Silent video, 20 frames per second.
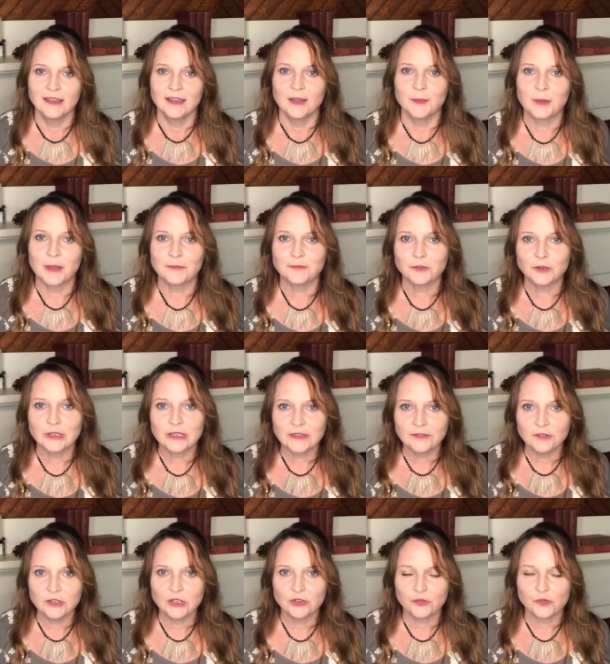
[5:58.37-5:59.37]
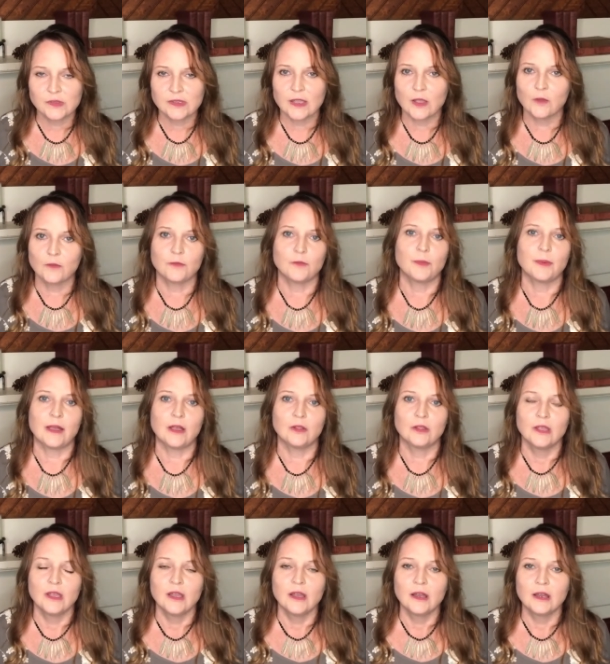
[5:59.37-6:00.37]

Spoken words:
about forgiving yourself, about